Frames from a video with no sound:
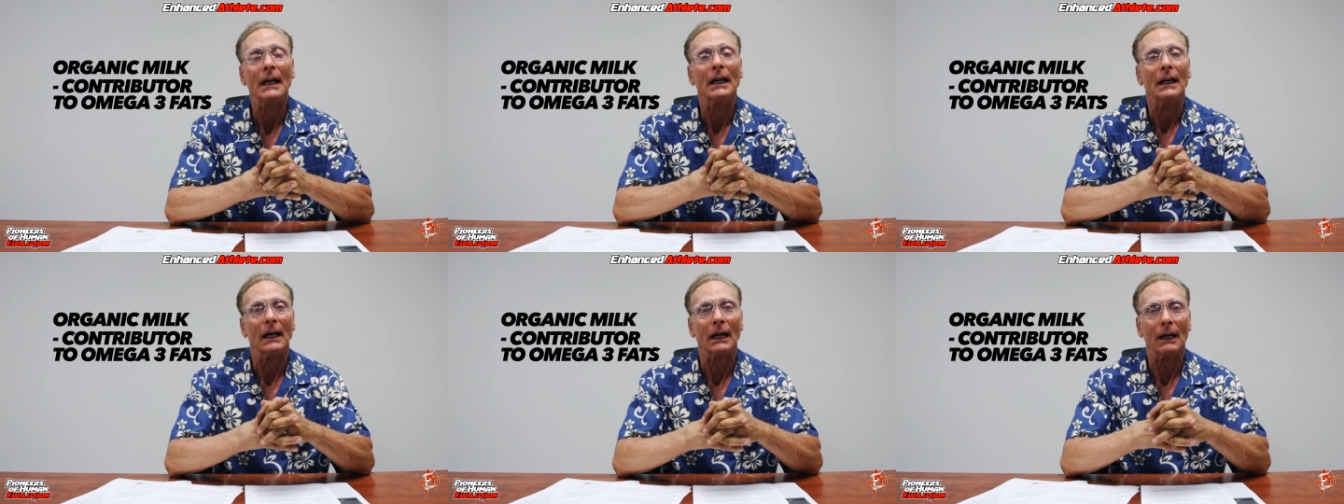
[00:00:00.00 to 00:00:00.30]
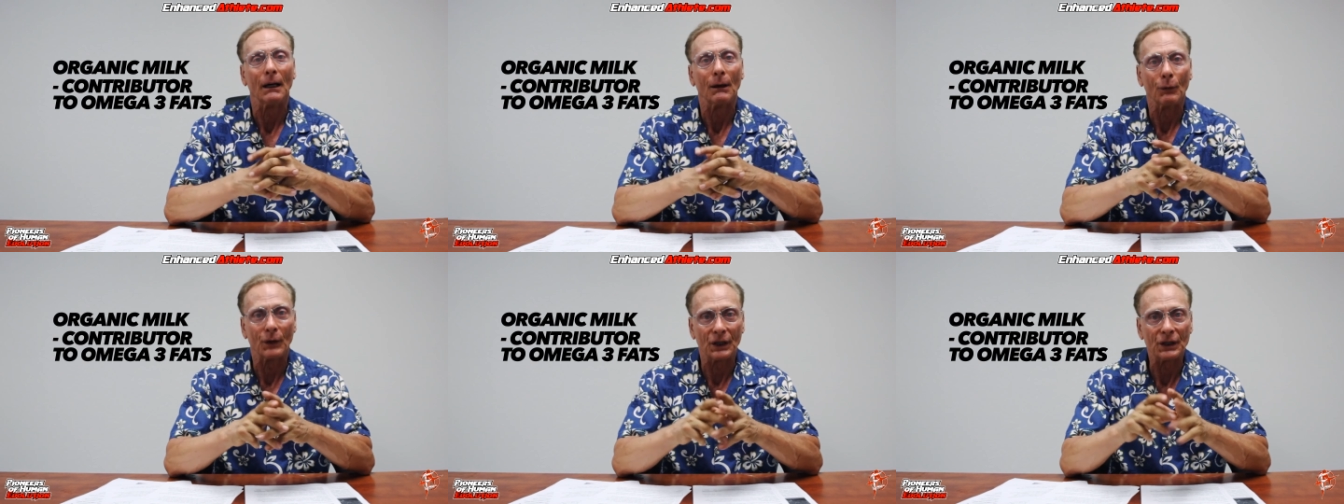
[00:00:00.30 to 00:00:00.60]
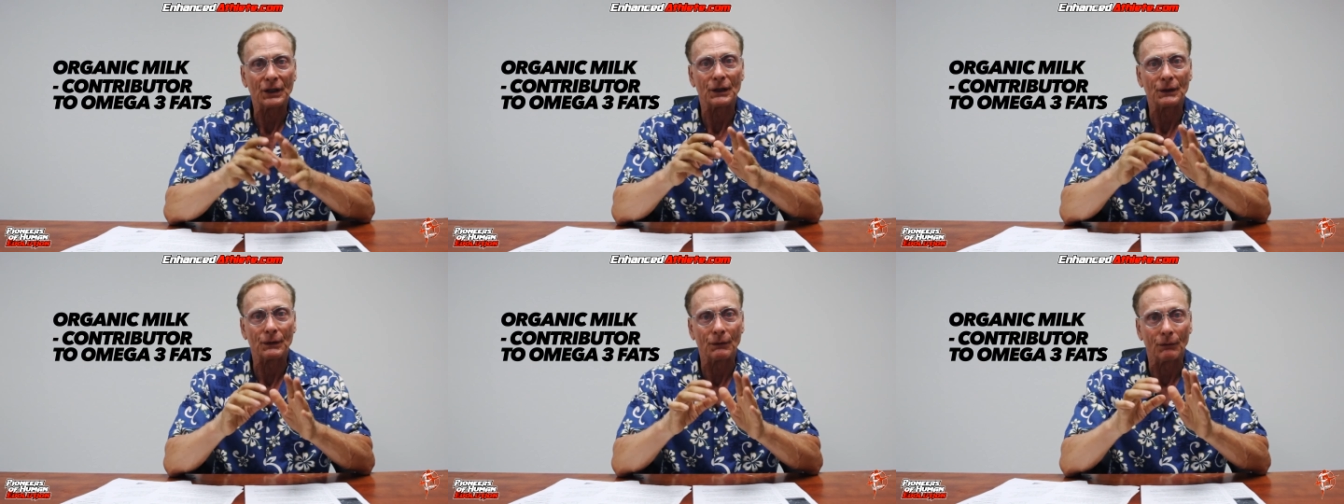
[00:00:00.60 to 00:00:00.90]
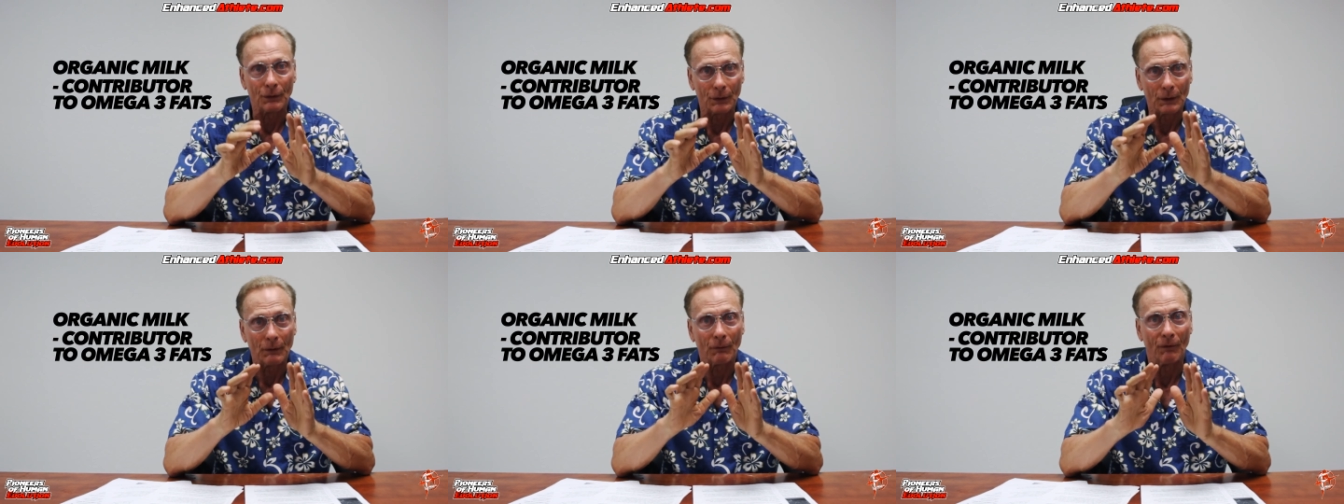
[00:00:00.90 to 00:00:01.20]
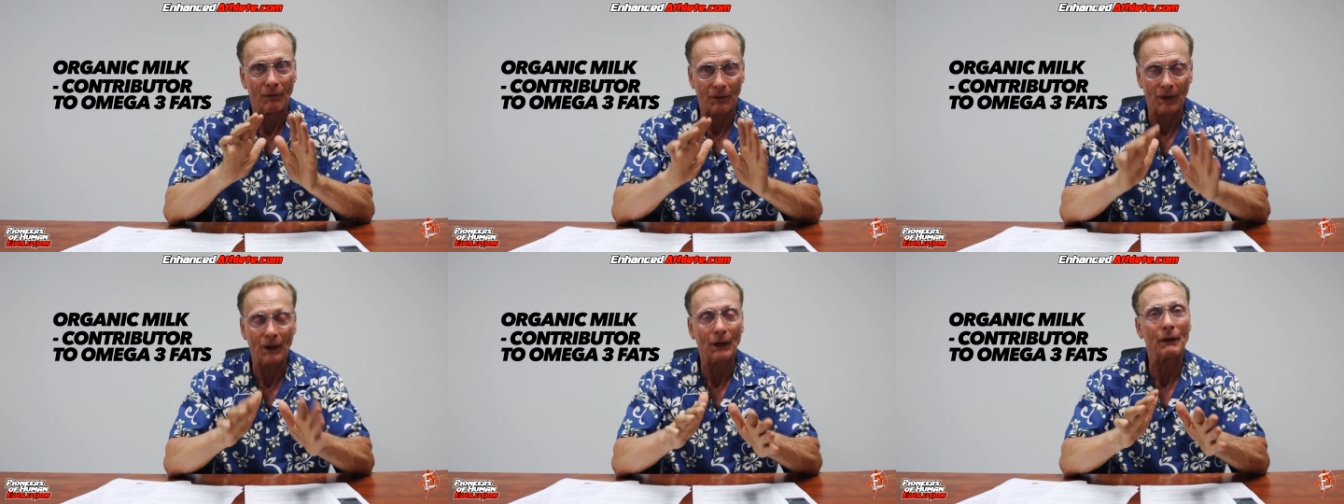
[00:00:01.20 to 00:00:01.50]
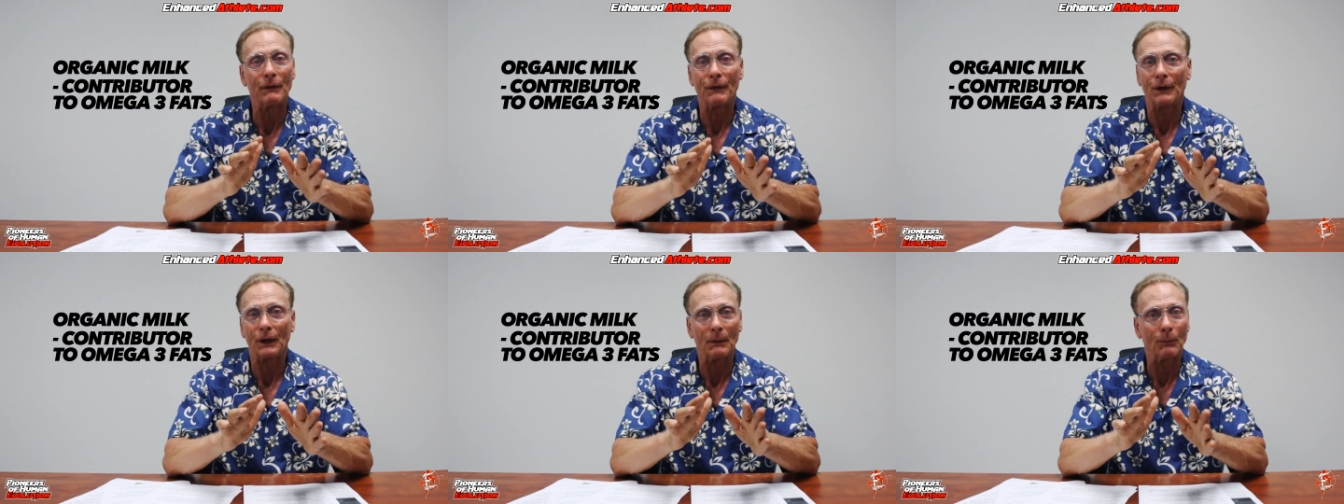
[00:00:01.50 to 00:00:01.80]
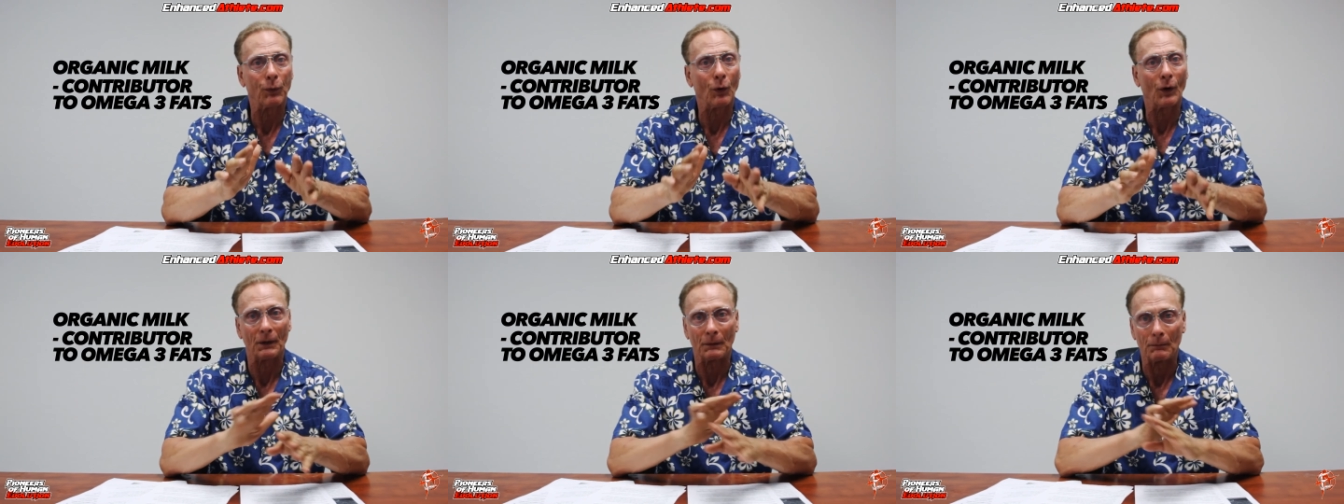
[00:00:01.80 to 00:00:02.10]
which is very, very
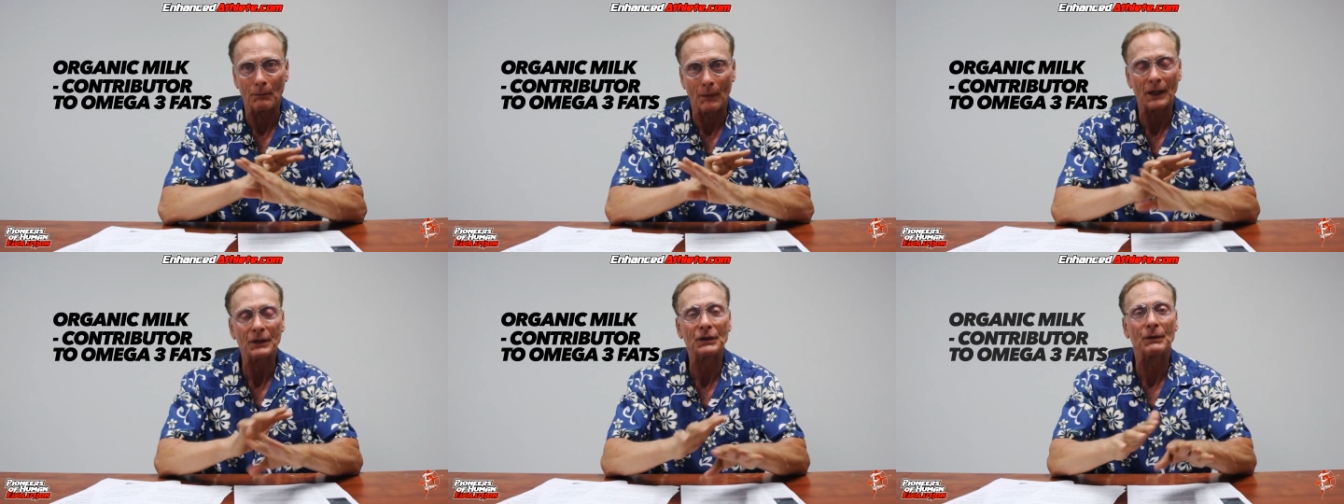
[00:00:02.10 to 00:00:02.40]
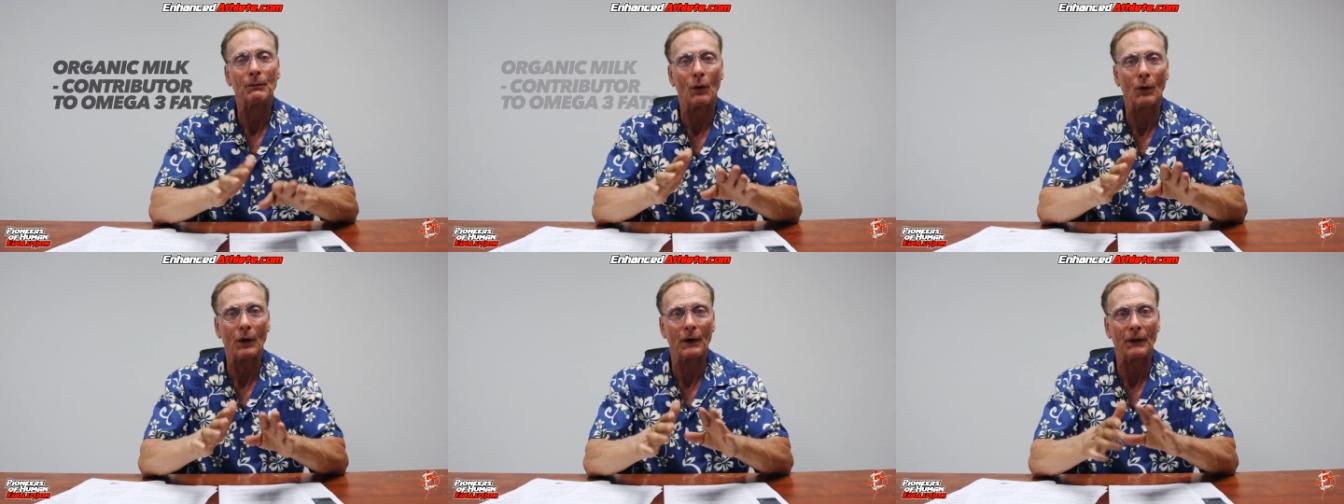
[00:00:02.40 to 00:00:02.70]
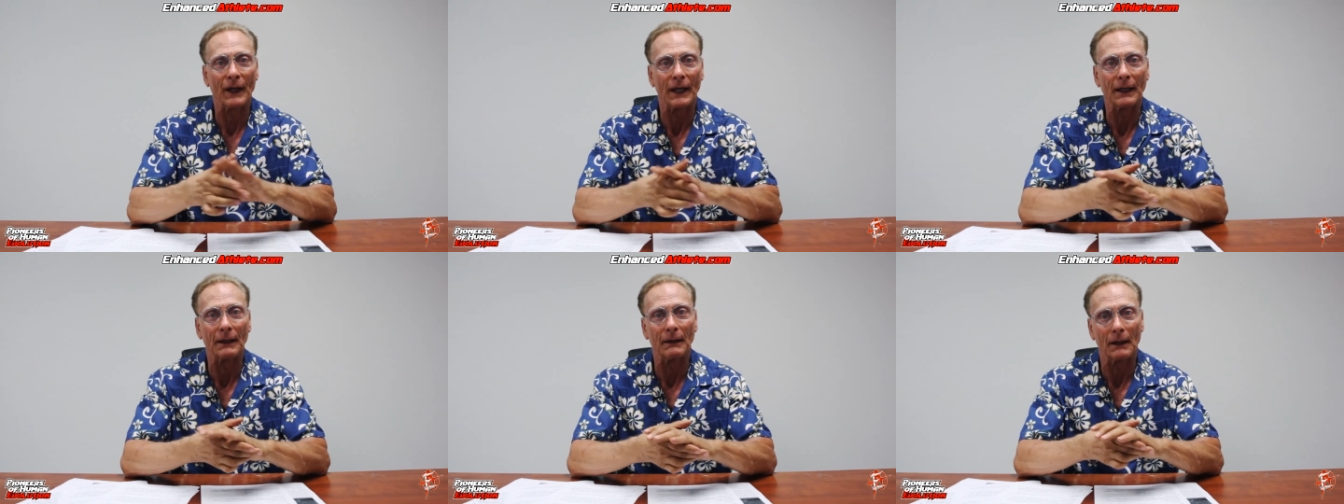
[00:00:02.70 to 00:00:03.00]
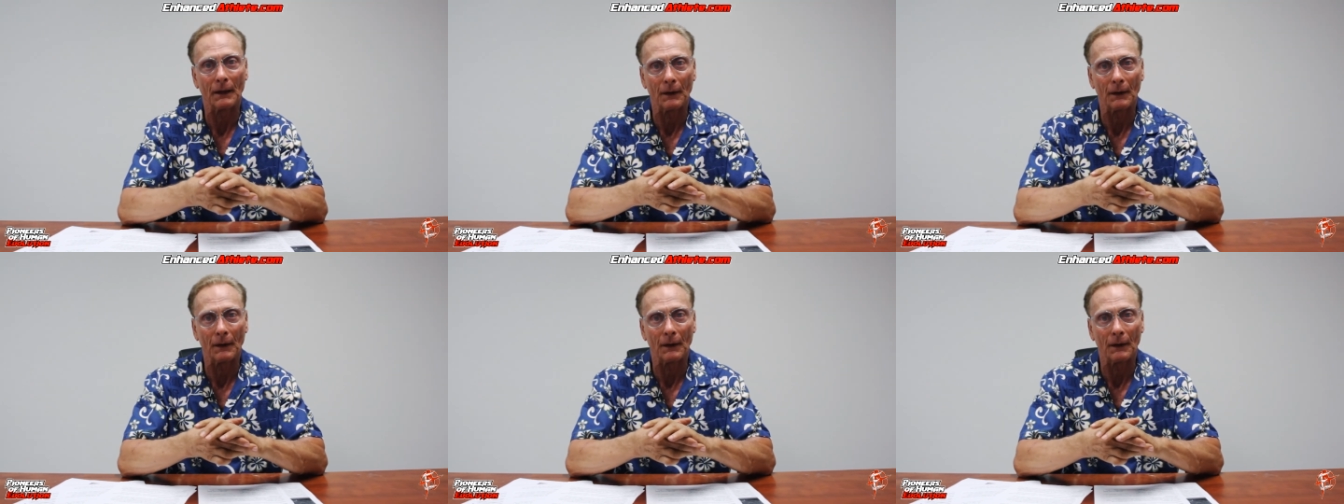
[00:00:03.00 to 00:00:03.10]
important, much more than